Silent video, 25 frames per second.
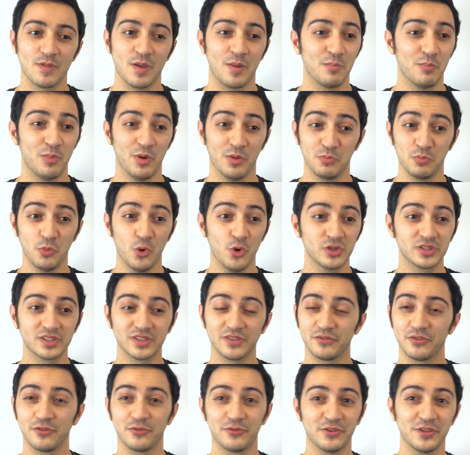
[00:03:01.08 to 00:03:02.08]
but most
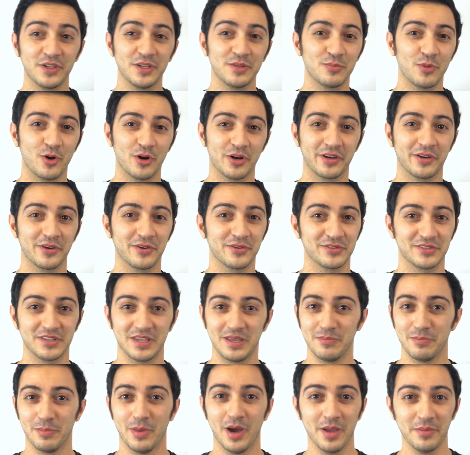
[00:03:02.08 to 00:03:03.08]
of affiliate marketers
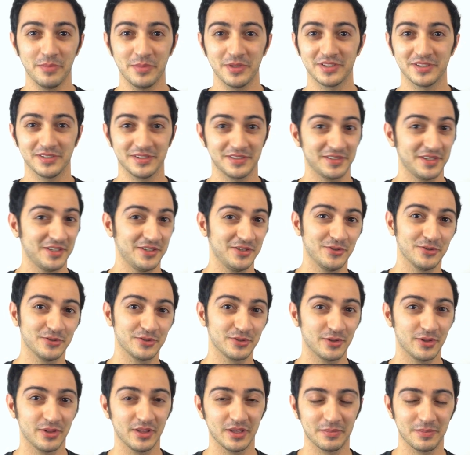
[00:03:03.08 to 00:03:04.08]
in my business, they use
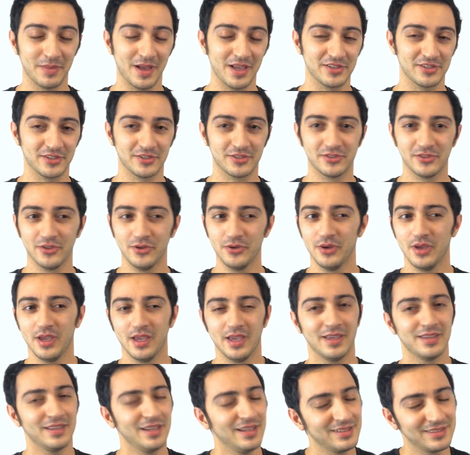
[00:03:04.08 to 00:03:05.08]
ClickMagic. So
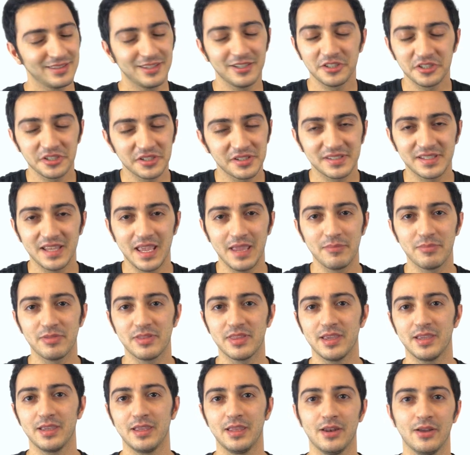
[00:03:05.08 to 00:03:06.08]
they're the same
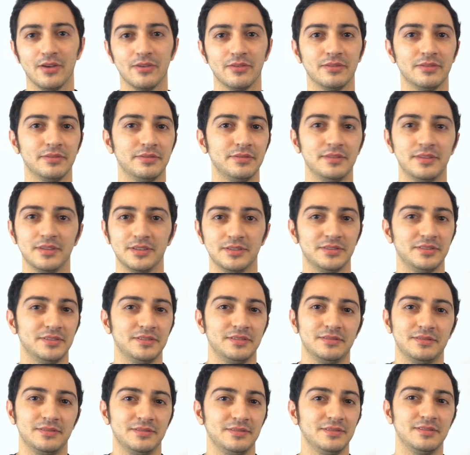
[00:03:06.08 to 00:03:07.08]
thing.
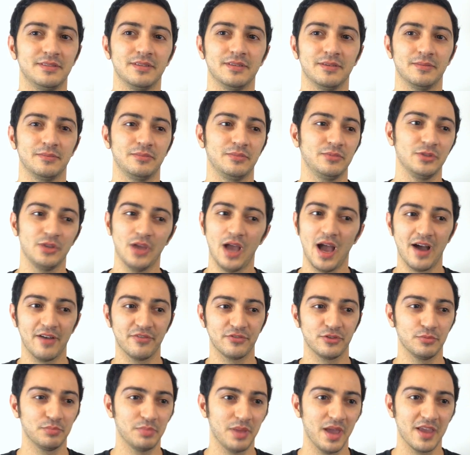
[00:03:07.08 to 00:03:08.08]
You
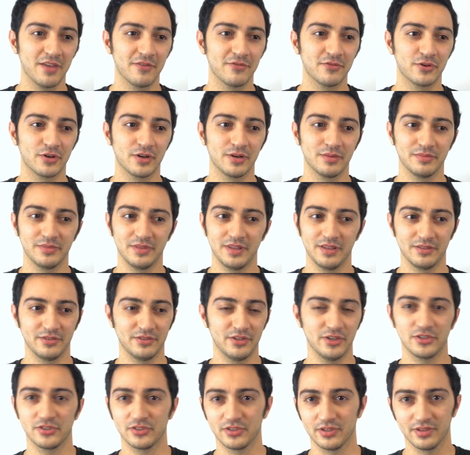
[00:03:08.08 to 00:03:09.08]
have to pay for them.
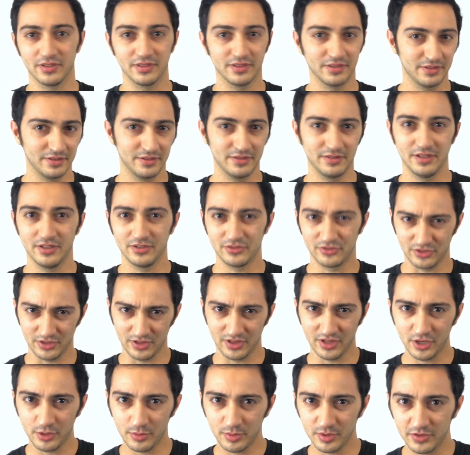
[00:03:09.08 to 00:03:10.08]
There's a
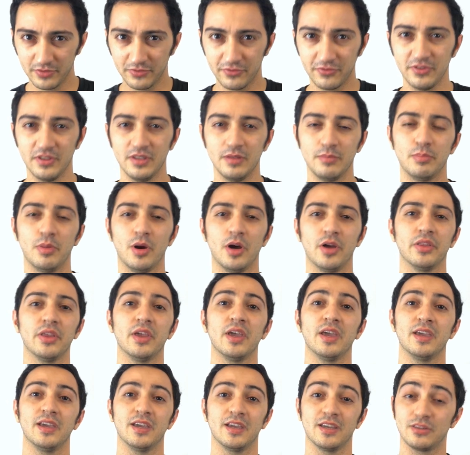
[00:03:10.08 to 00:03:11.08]
little bit of fee, but
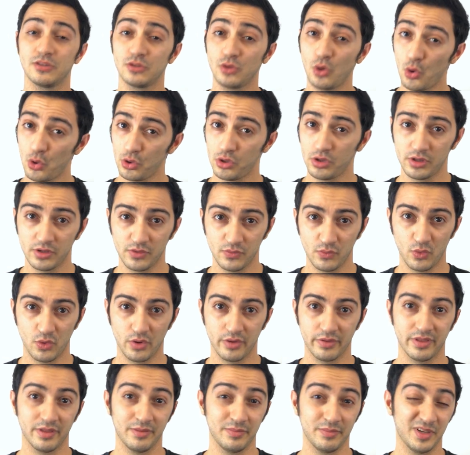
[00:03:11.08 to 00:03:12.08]
it's totally
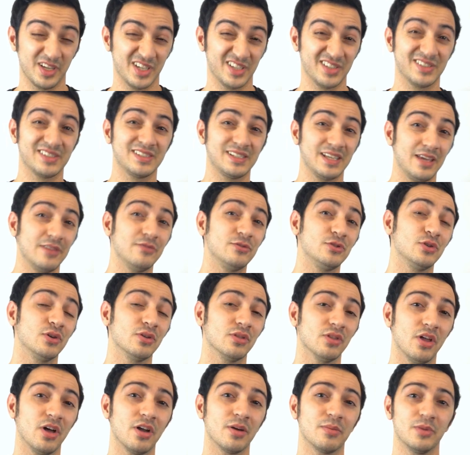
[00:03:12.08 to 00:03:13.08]
worth it because it saves you a
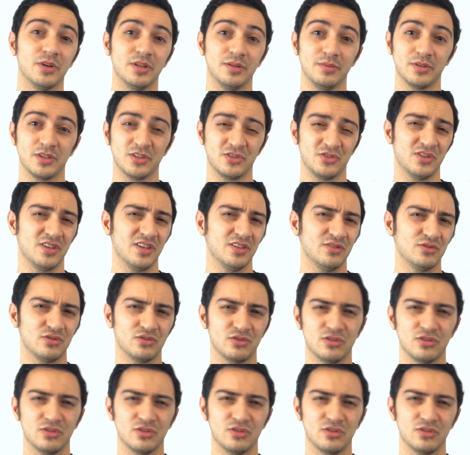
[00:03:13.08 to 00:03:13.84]
lot of money, because you can